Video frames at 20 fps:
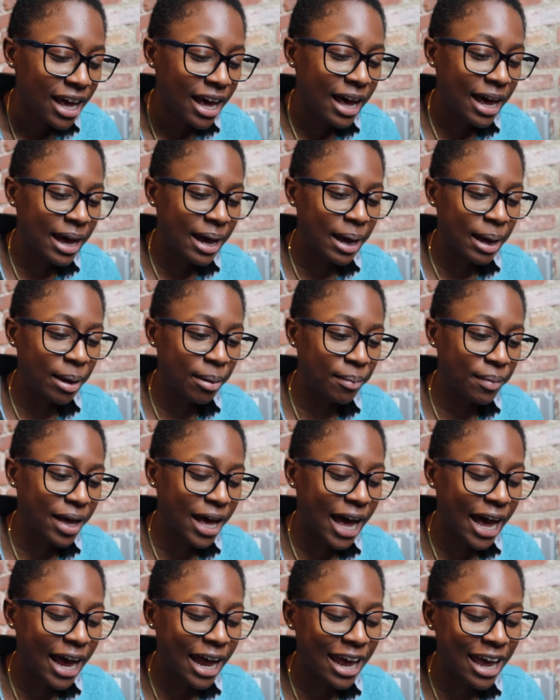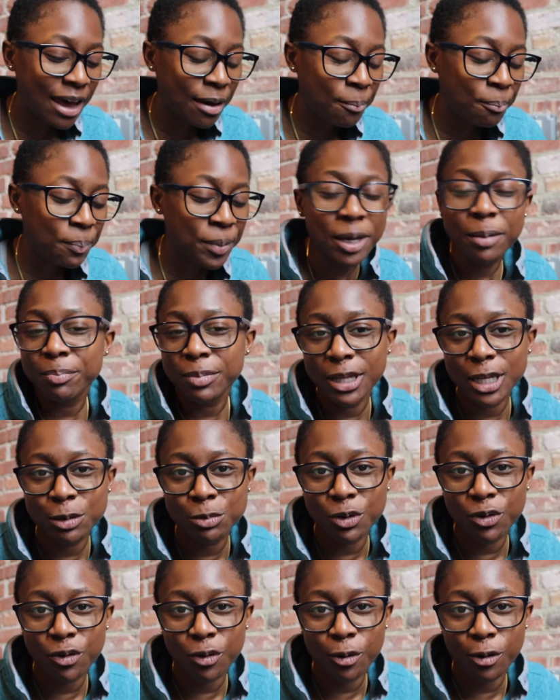I peeped these
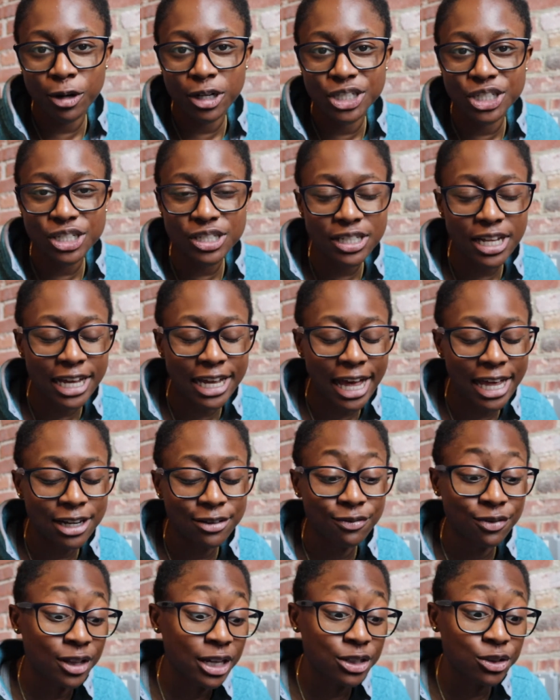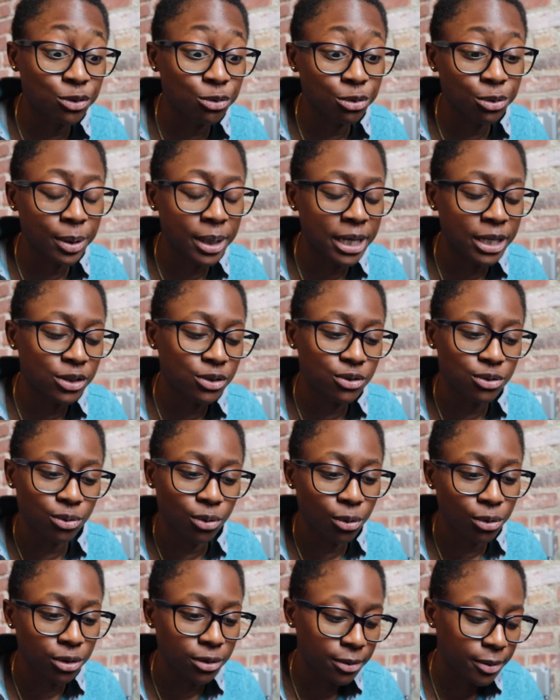before, just like kind of looked through it and
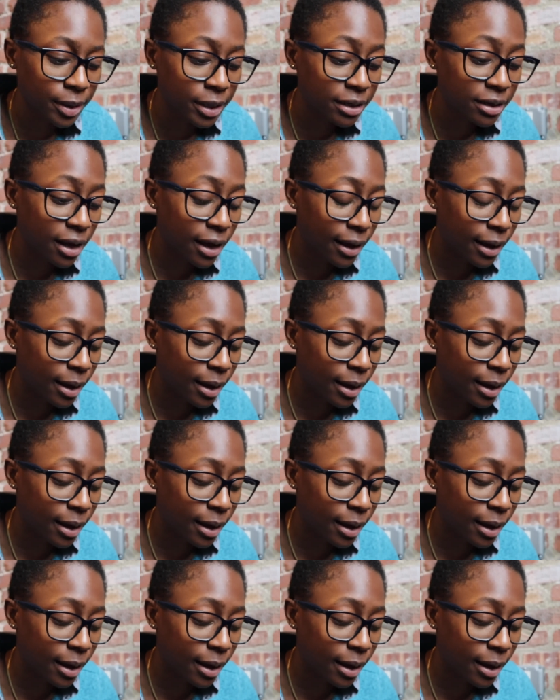scrolled through it.